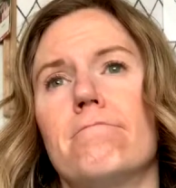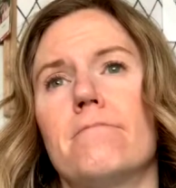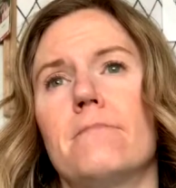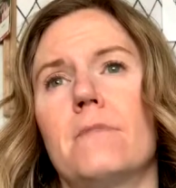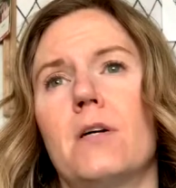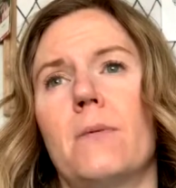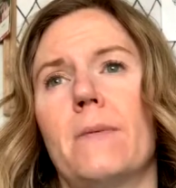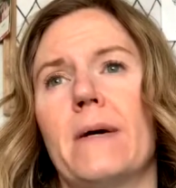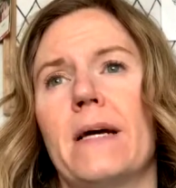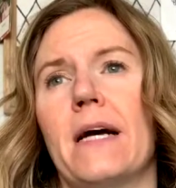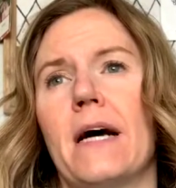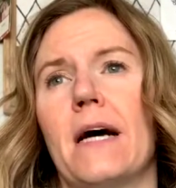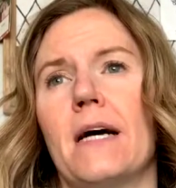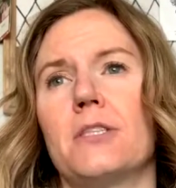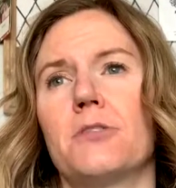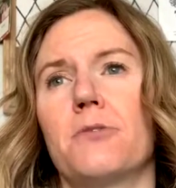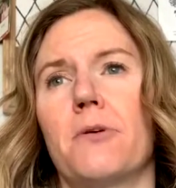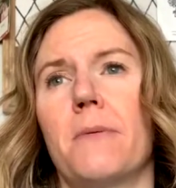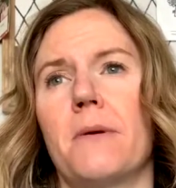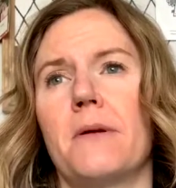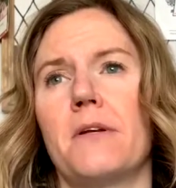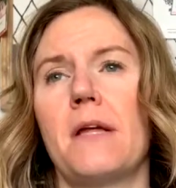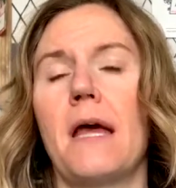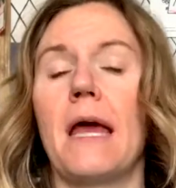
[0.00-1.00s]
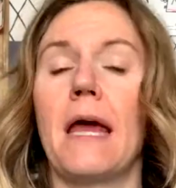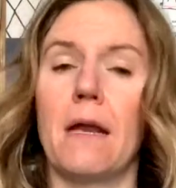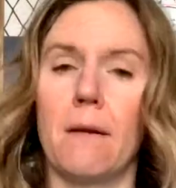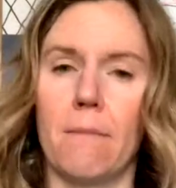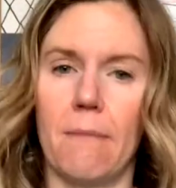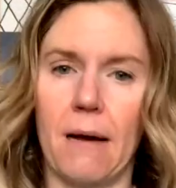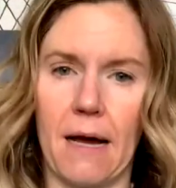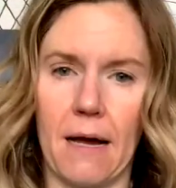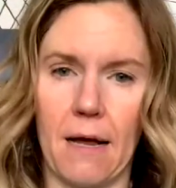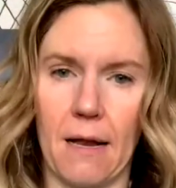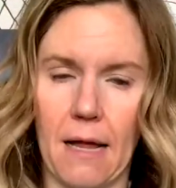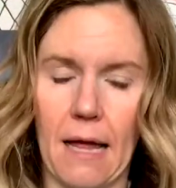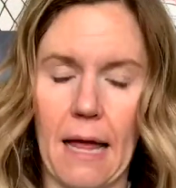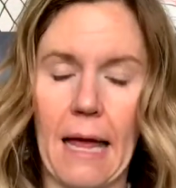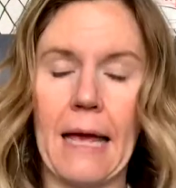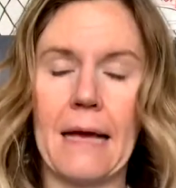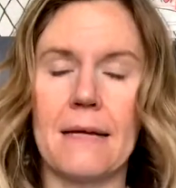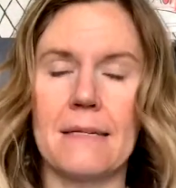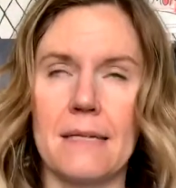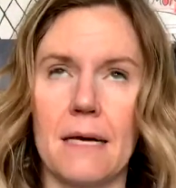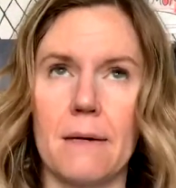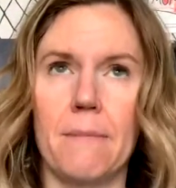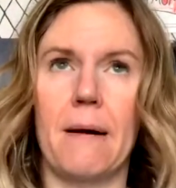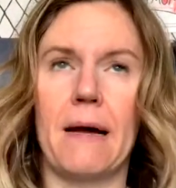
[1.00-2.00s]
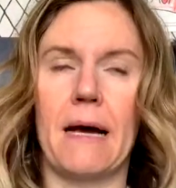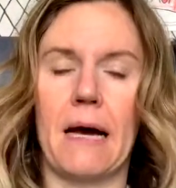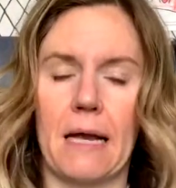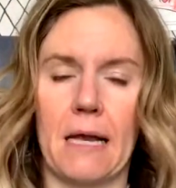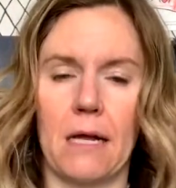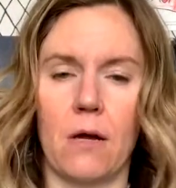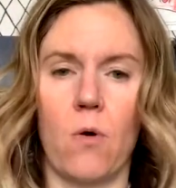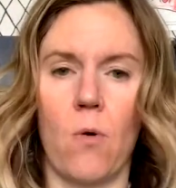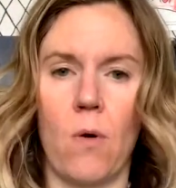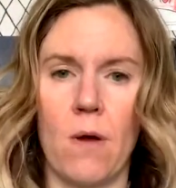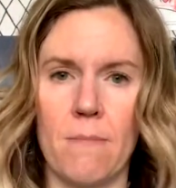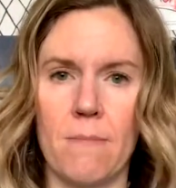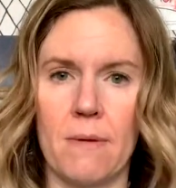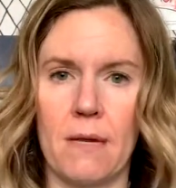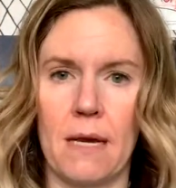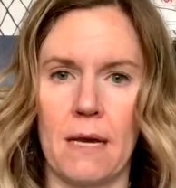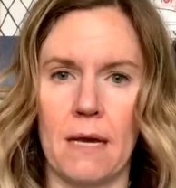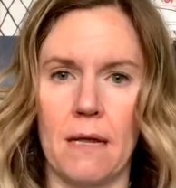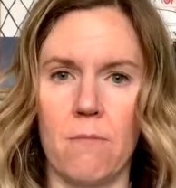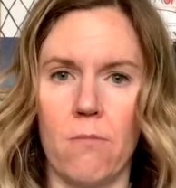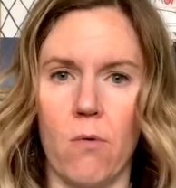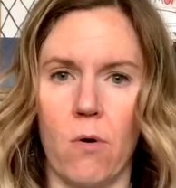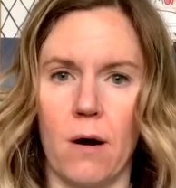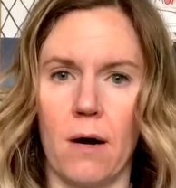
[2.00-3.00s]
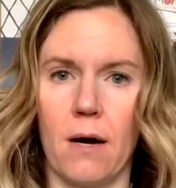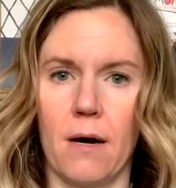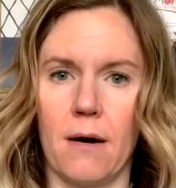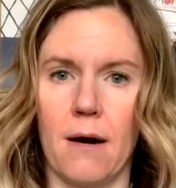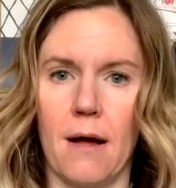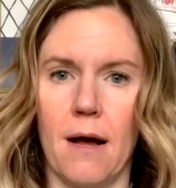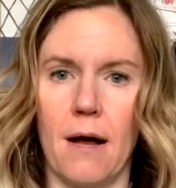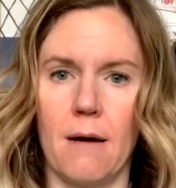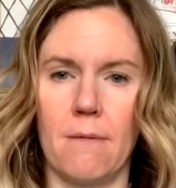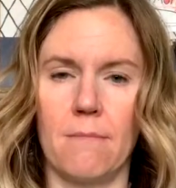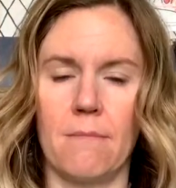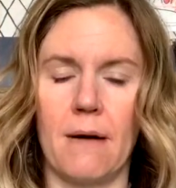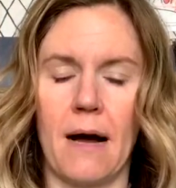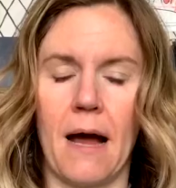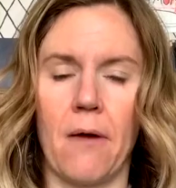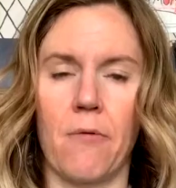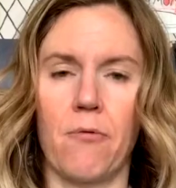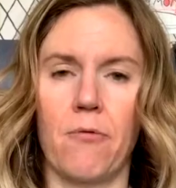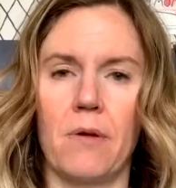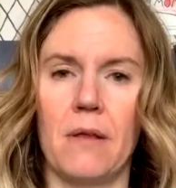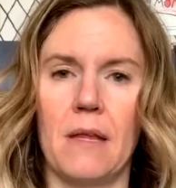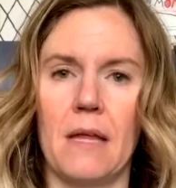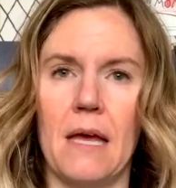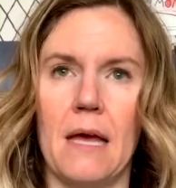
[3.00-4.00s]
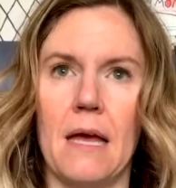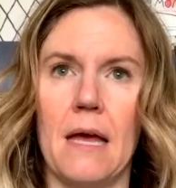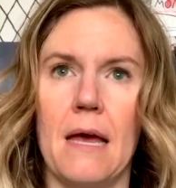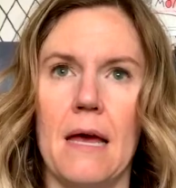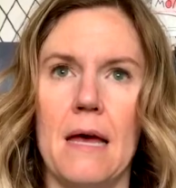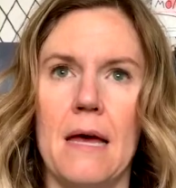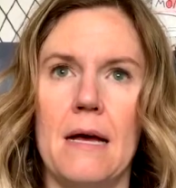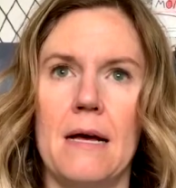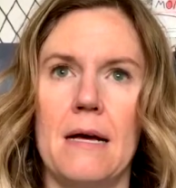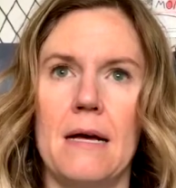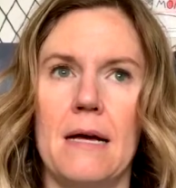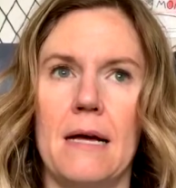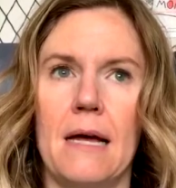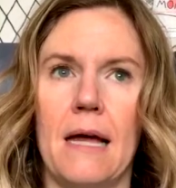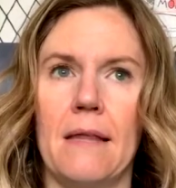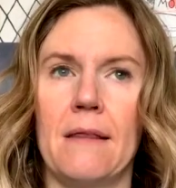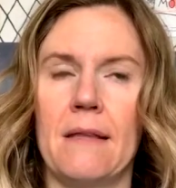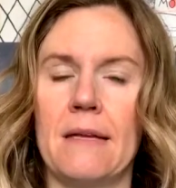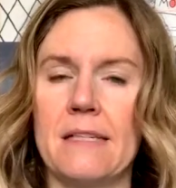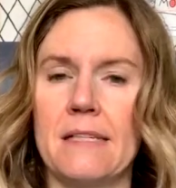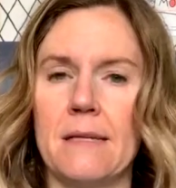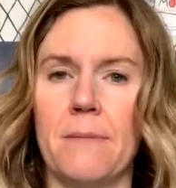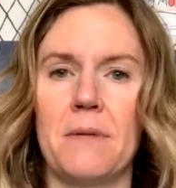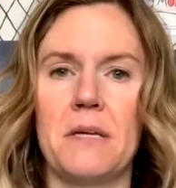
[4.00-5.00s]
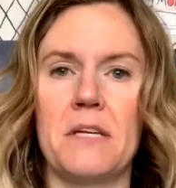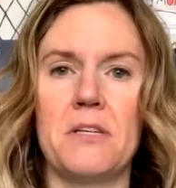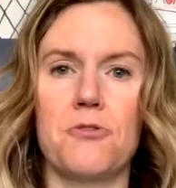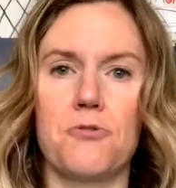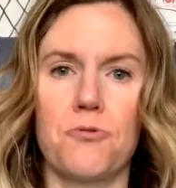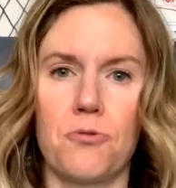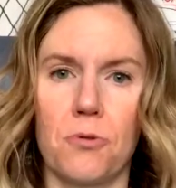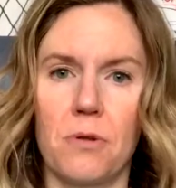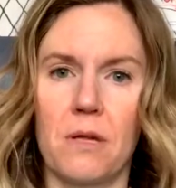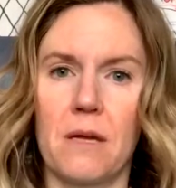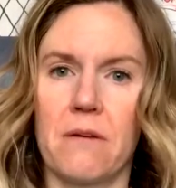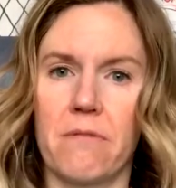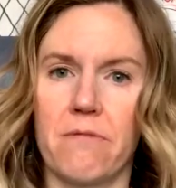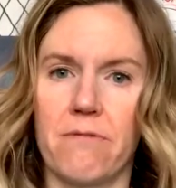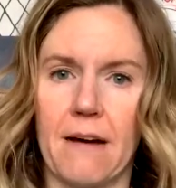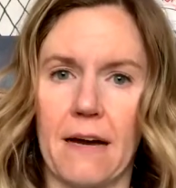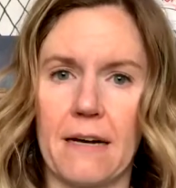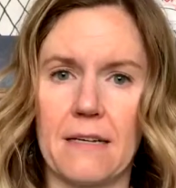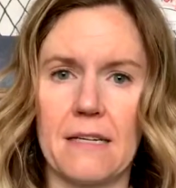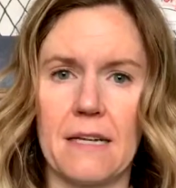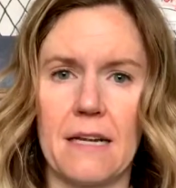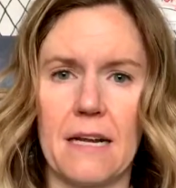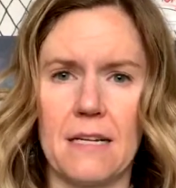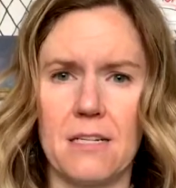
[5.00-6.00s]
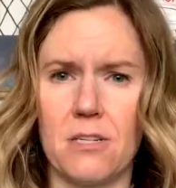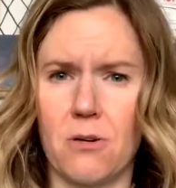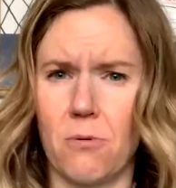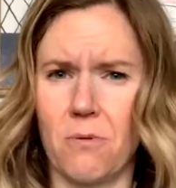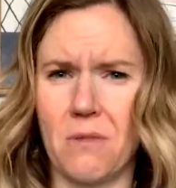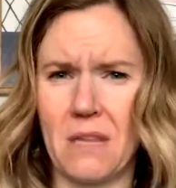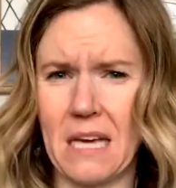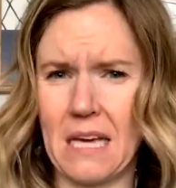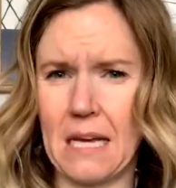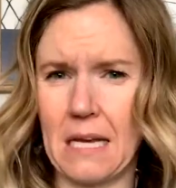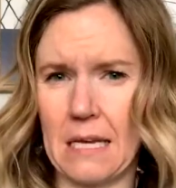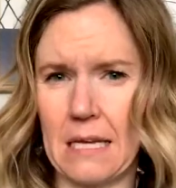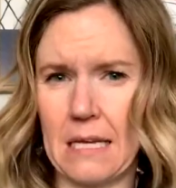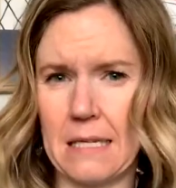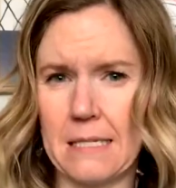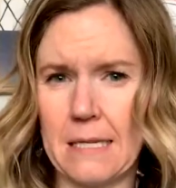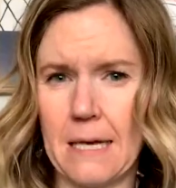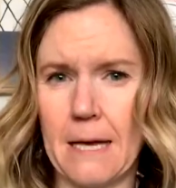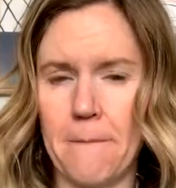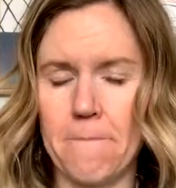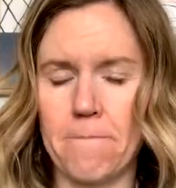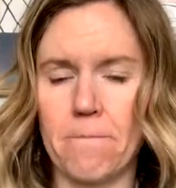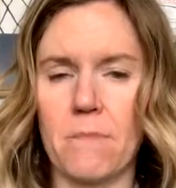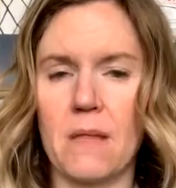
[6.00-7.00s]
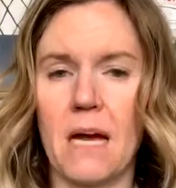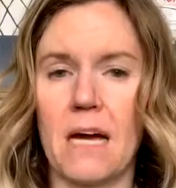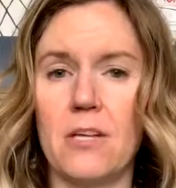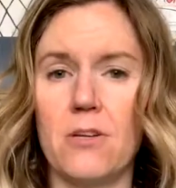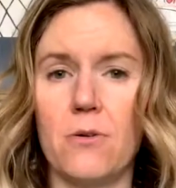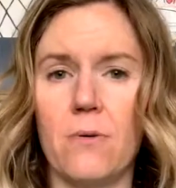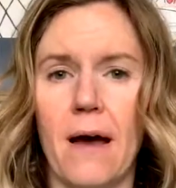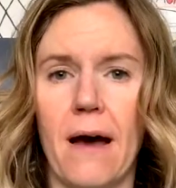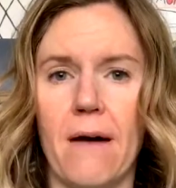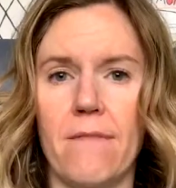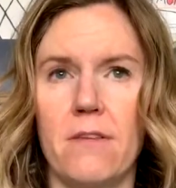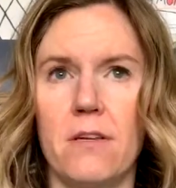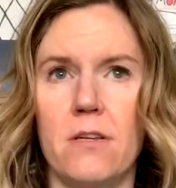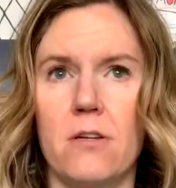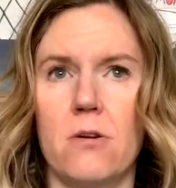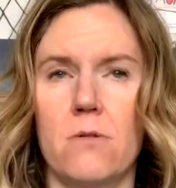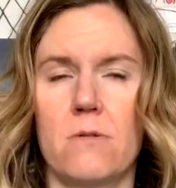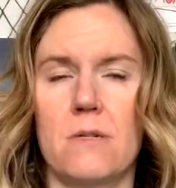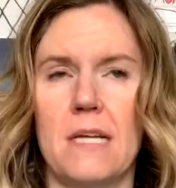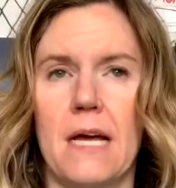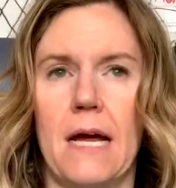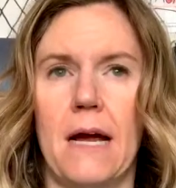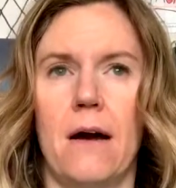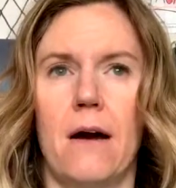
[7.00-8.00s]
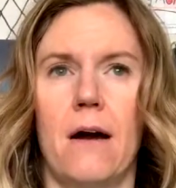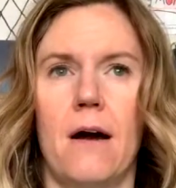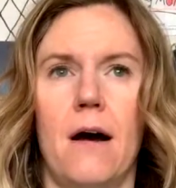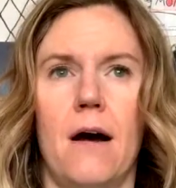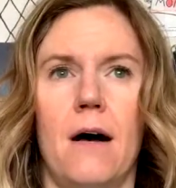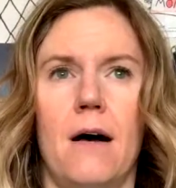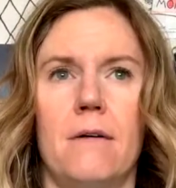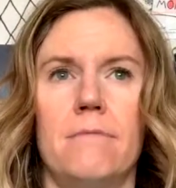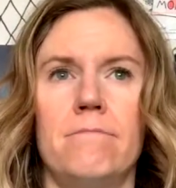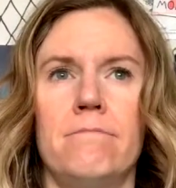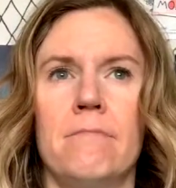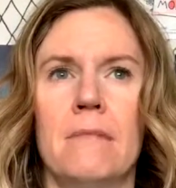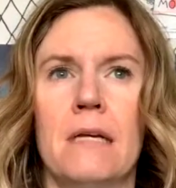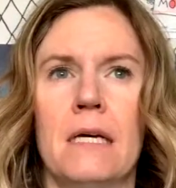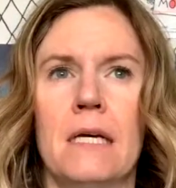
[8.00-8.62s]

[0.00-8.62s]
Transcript: my gosh, antibiotic ointment anymore. I really, unless something's truly infected, I don't think it needs it. I do have the doTERRA